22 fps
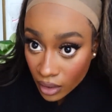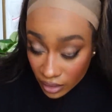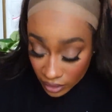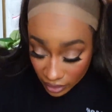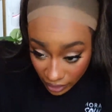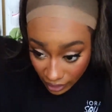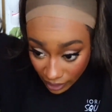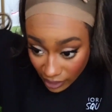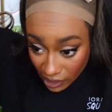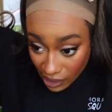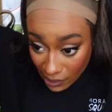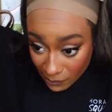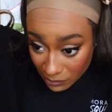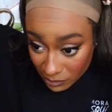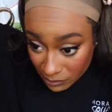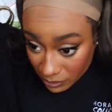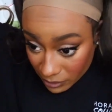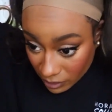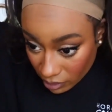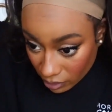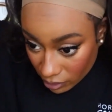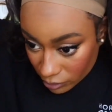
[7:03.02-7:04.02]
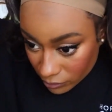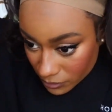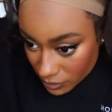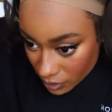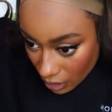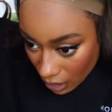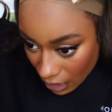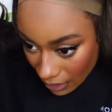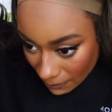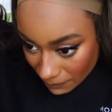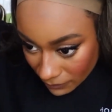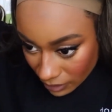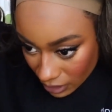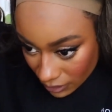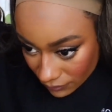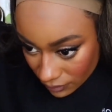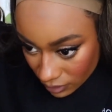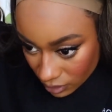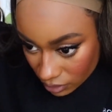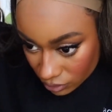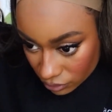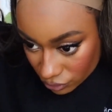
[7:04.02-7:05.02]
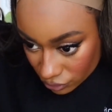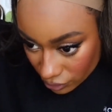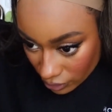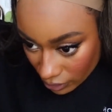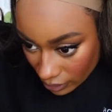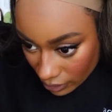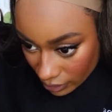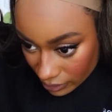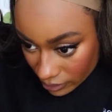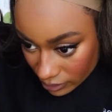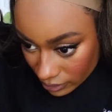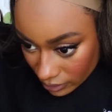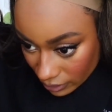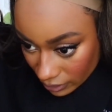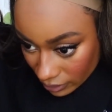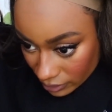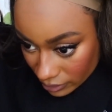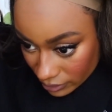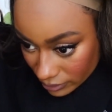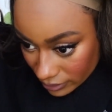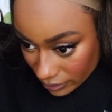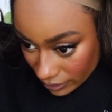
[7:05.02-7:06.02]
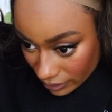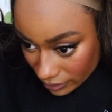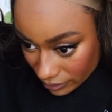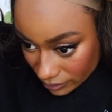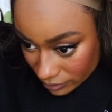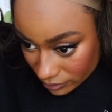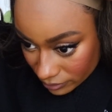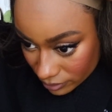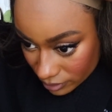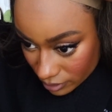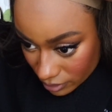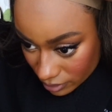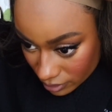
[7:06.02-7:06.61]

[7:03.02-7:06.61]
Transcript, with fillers: Yeah, I'm gonna be home, so I'm not even gonna try to lay her down.